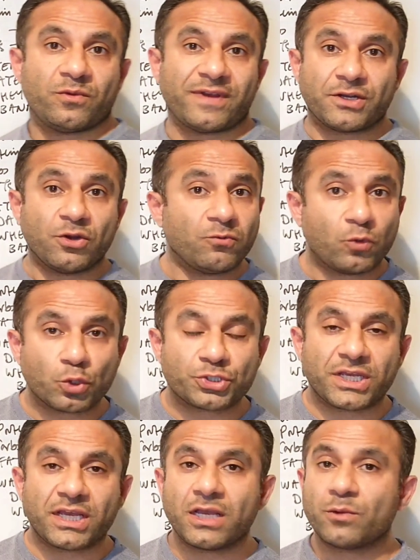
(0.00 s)
We've had no
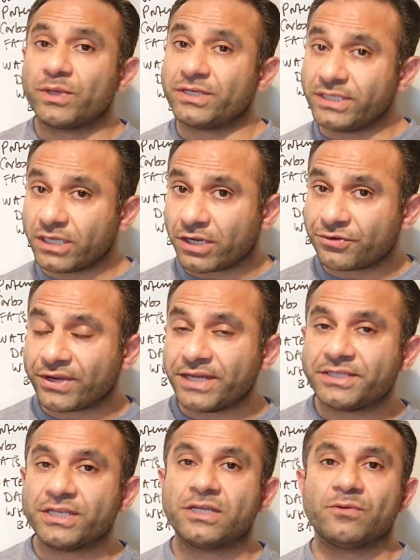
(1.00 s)
water, we're
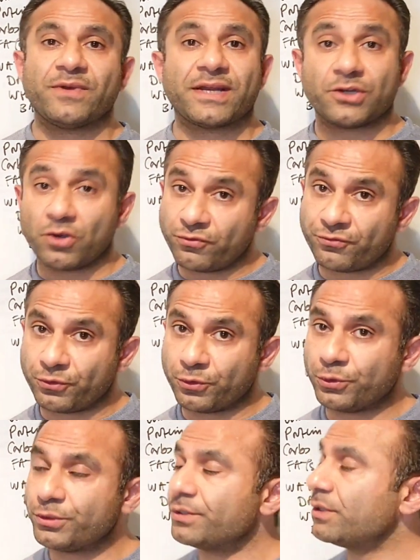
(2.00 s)
dehydrated, we've had no
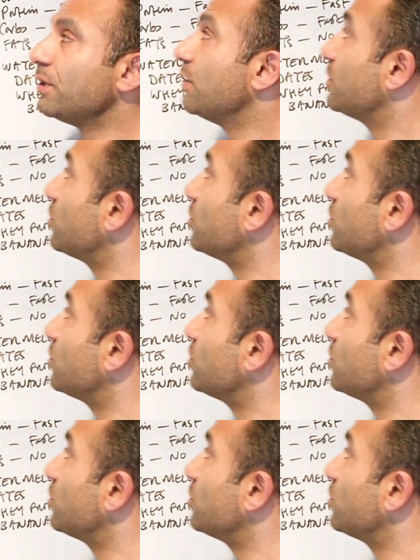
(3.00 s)
food.